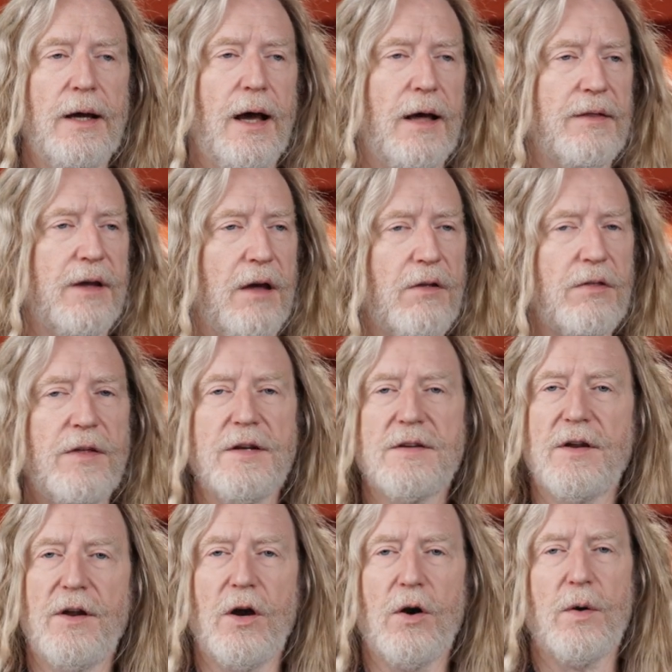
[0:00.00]
The other thing
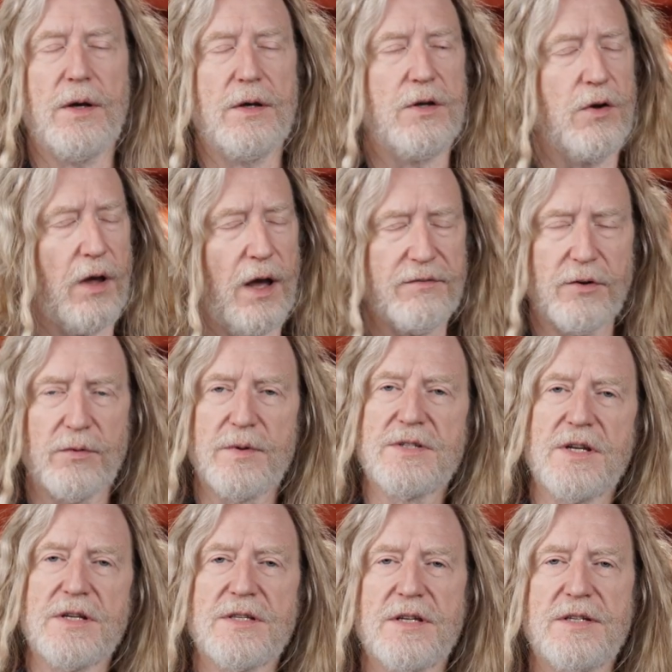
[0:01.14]
to know, and you'll have to
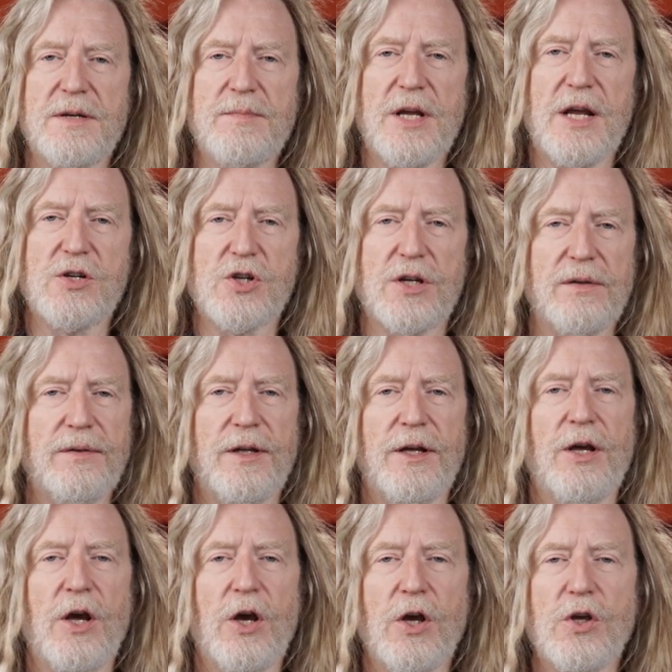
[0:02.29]
resist the temptation,
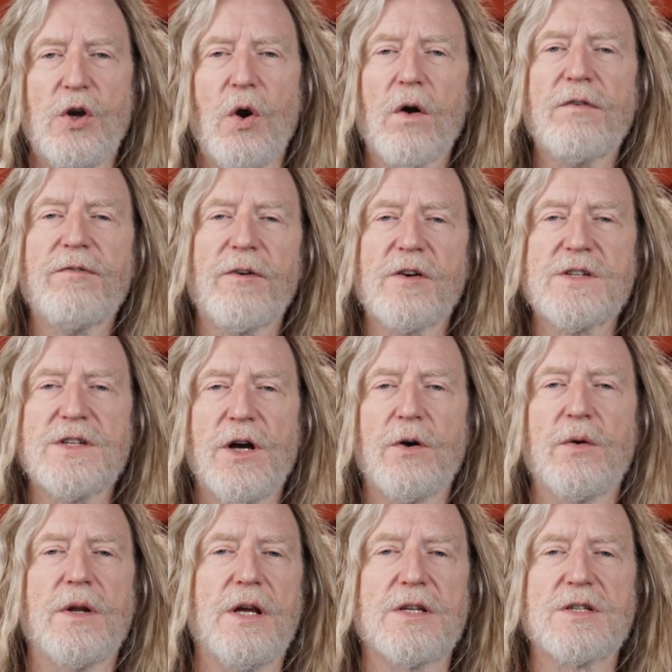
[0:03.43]
your first
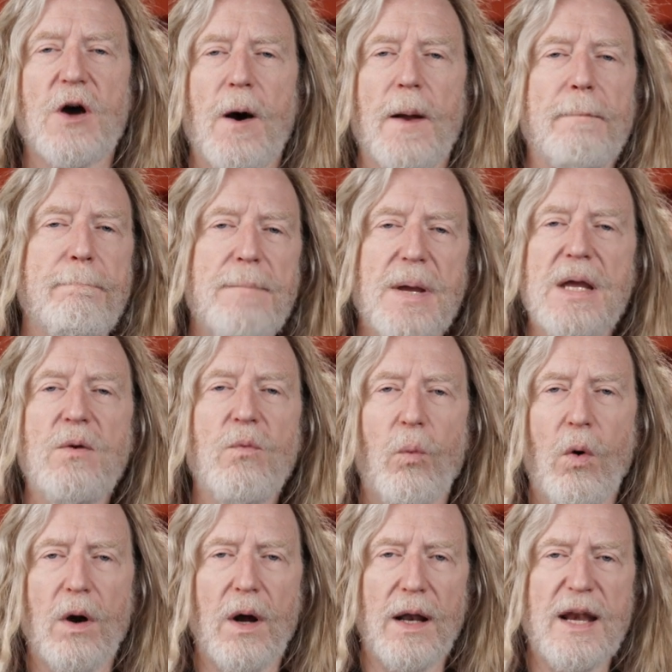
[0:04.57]
note is on beat
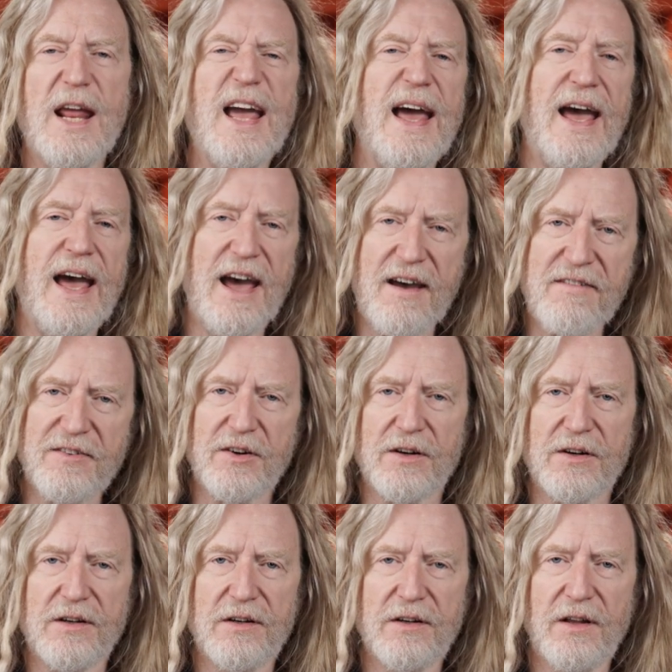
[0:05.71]
1
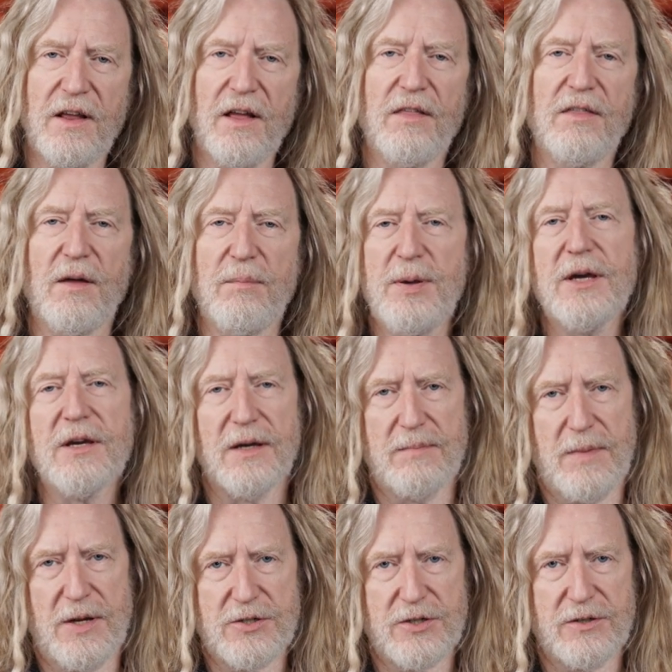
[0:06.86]
after the
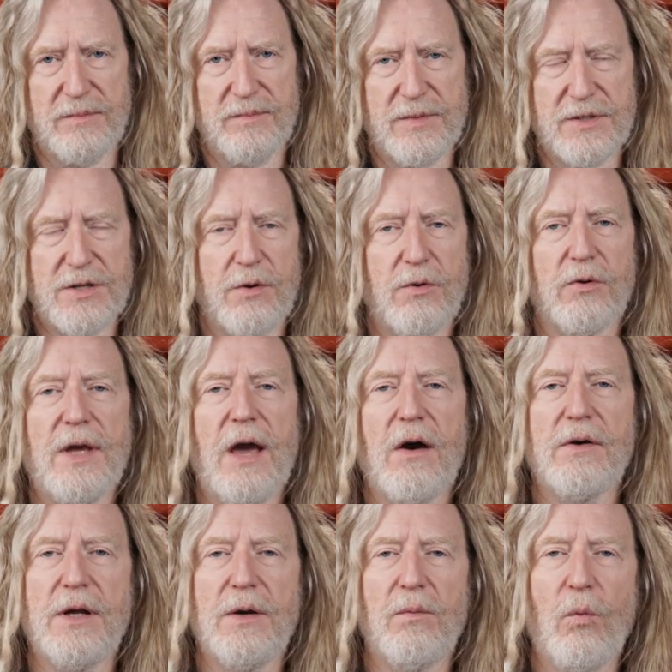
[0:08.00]
pickup measure. So it'll
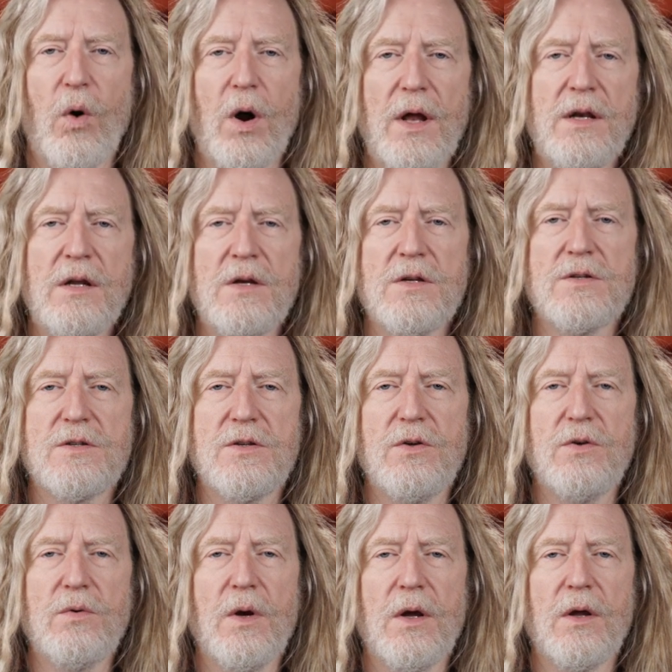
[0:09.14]
count in 1,
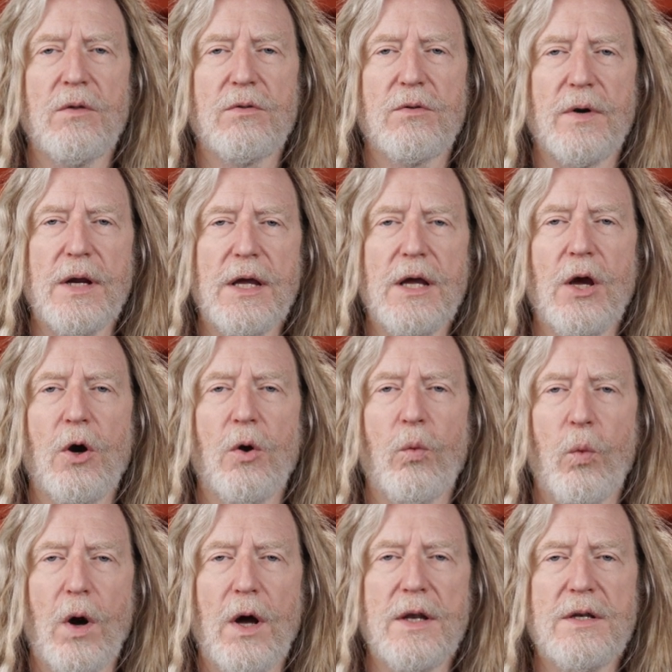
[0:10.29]
2, 3,
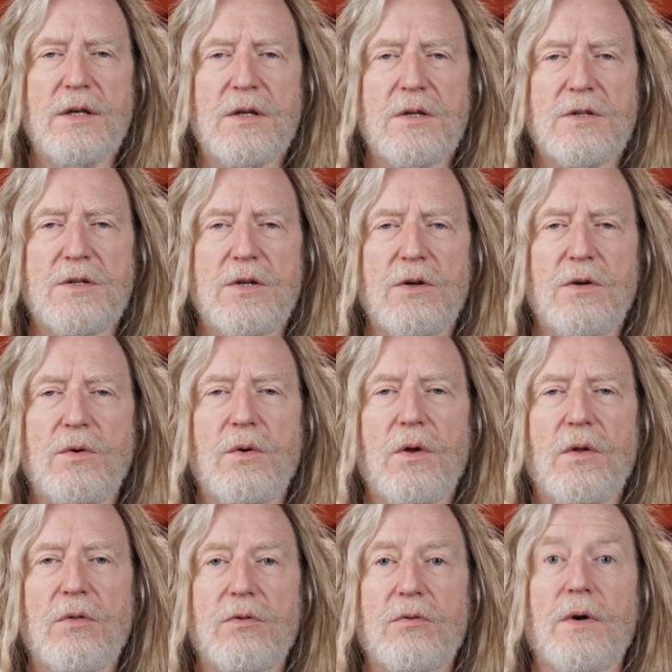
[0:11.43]
1, 2,
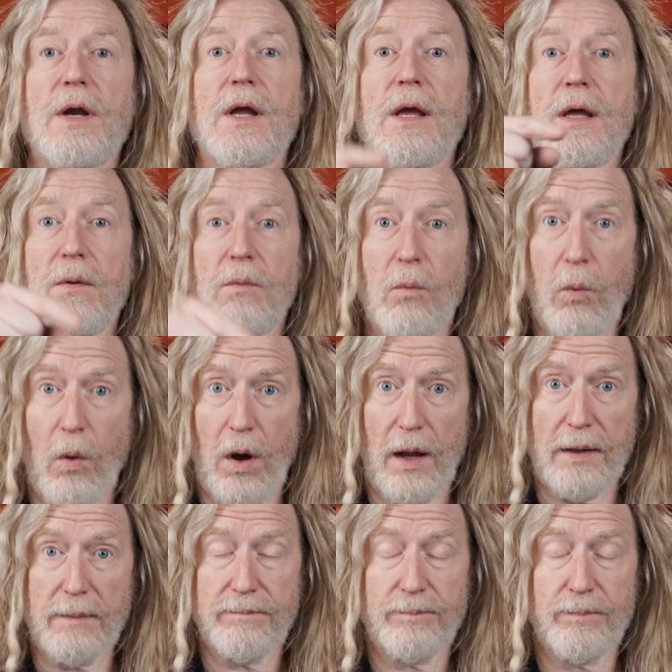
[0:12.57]
3,
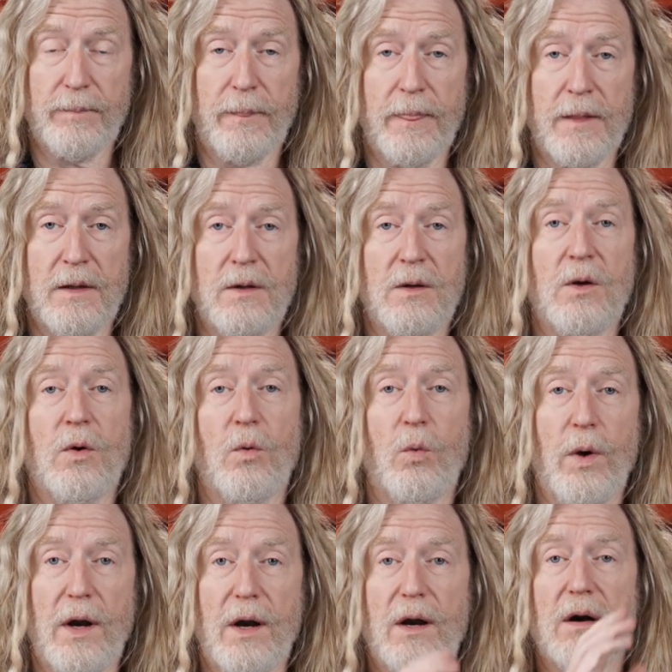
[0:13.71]
1,
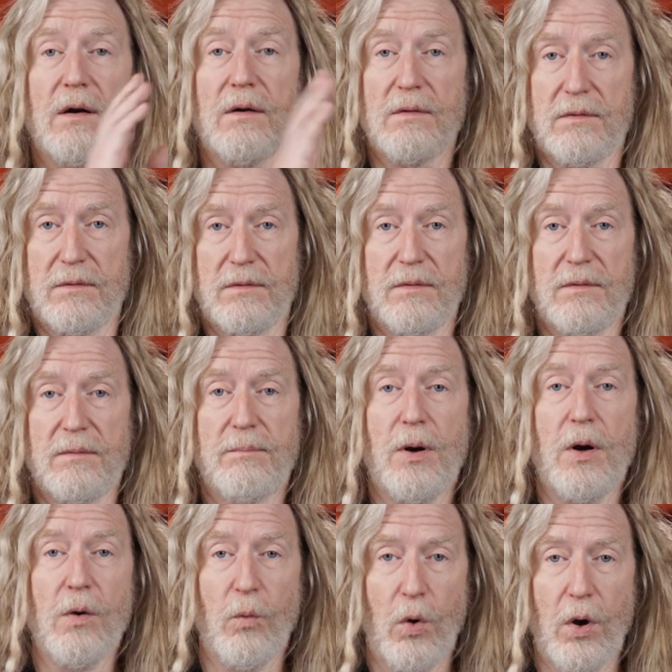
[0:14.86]
where
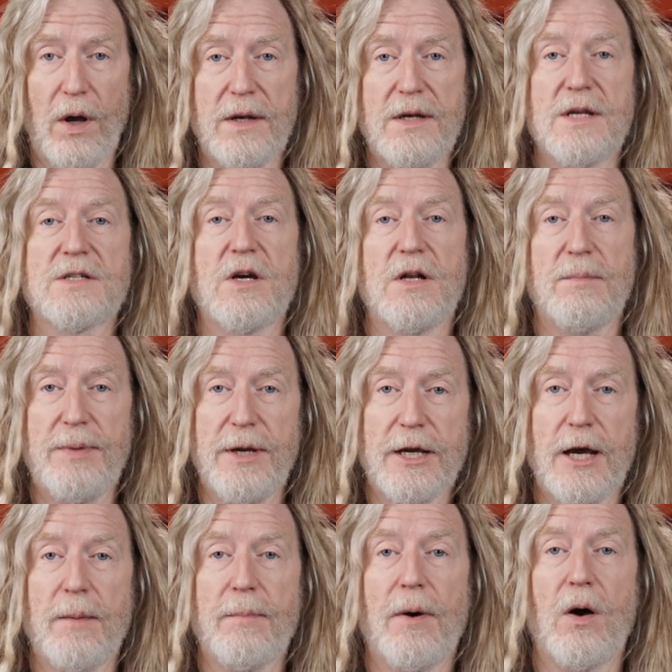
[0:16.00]
part 1 is going to
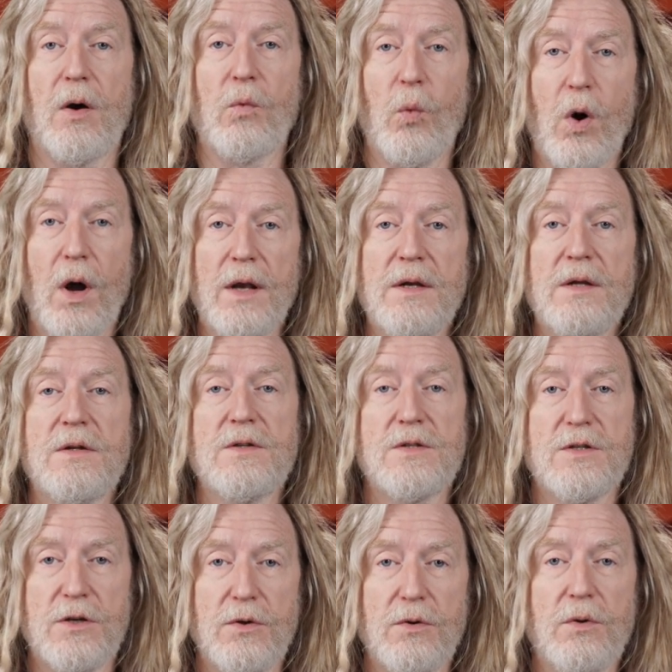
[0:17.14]
pick up on 1,
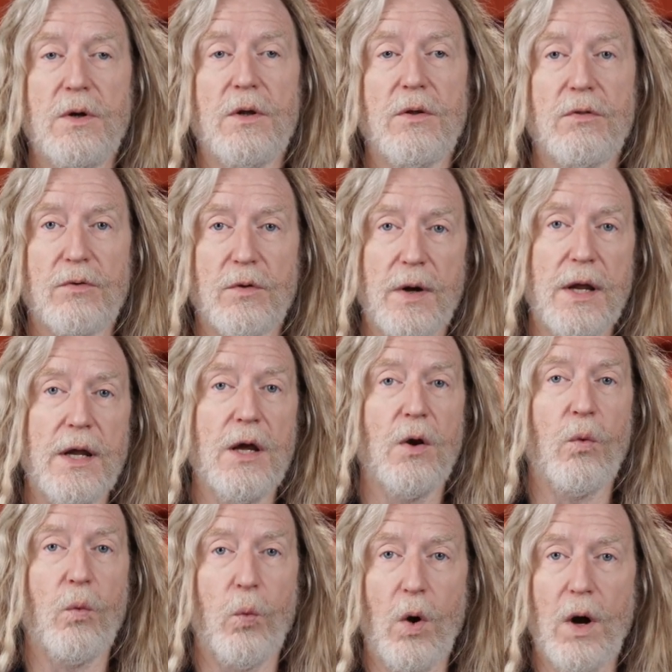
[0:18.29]
2, 3,
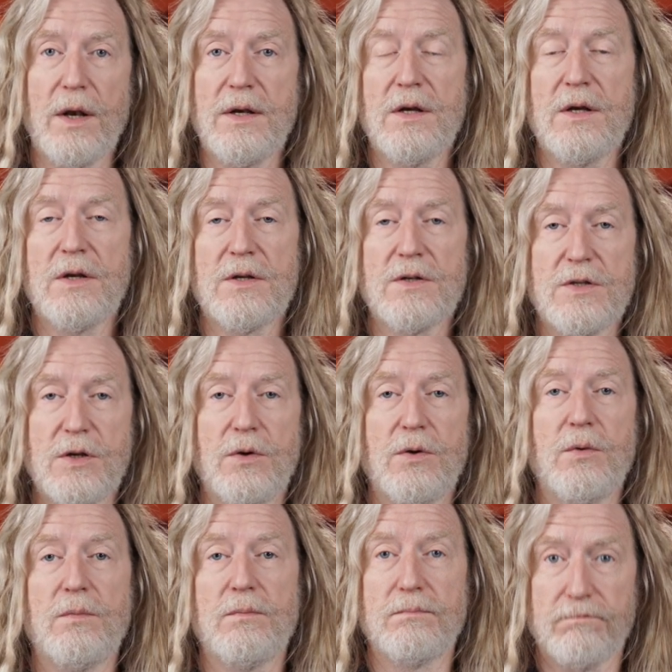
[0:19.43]
1,
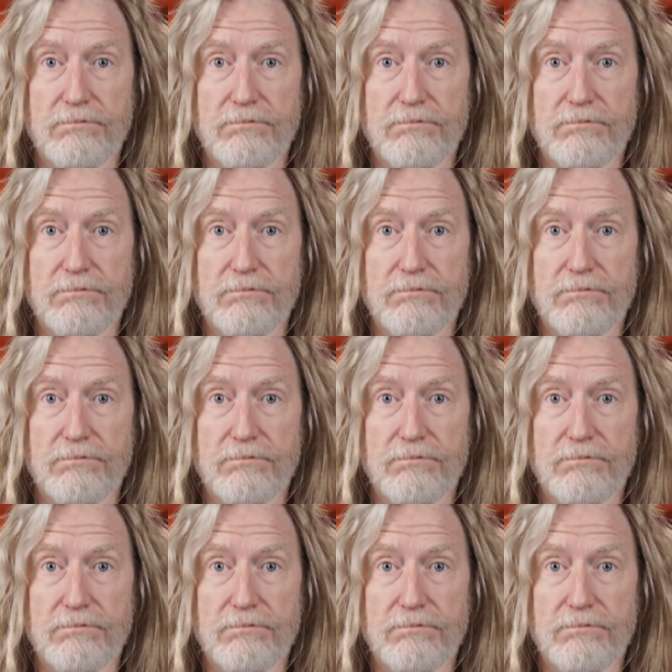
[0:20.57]
2,